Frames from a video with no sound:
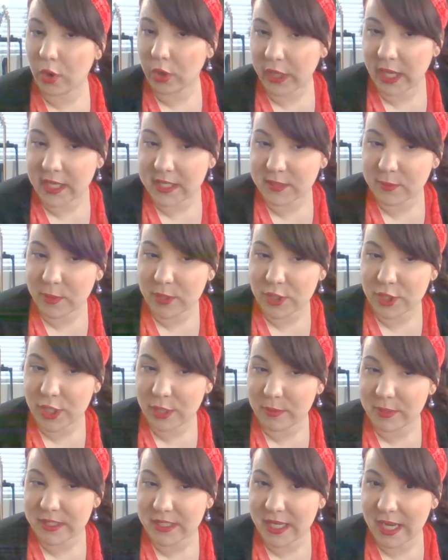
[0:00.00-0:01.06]
Guess what
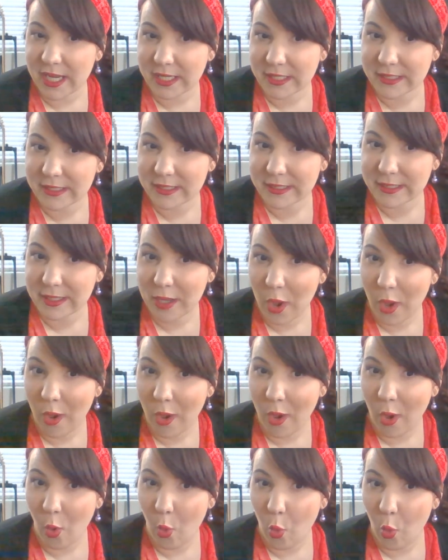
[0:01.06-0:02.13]
shape is next?
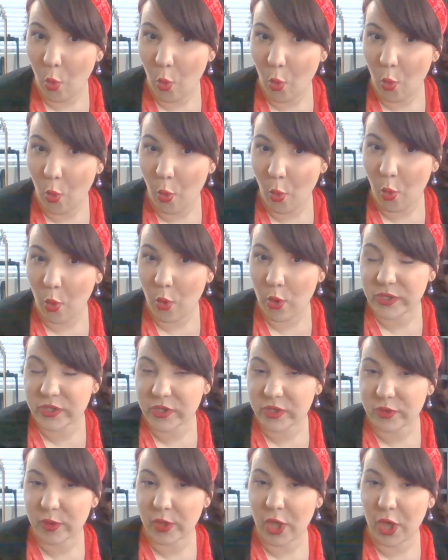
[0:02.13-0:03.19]

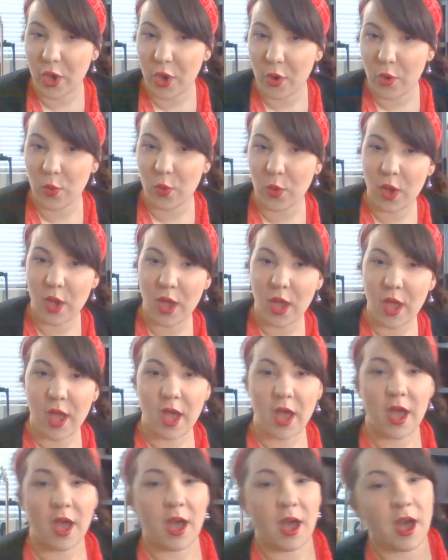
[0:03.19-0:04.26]
Starts with an O.
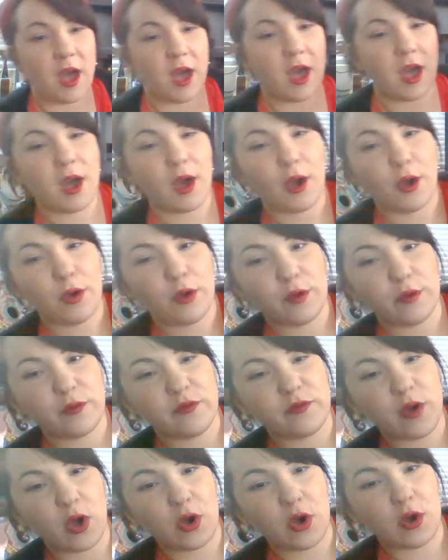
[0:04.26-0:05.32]

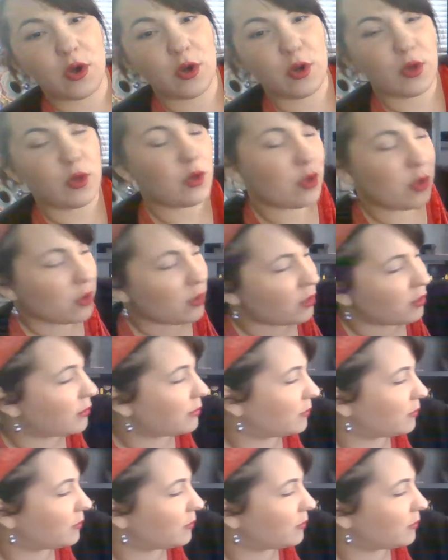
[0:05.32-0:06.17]
Oval.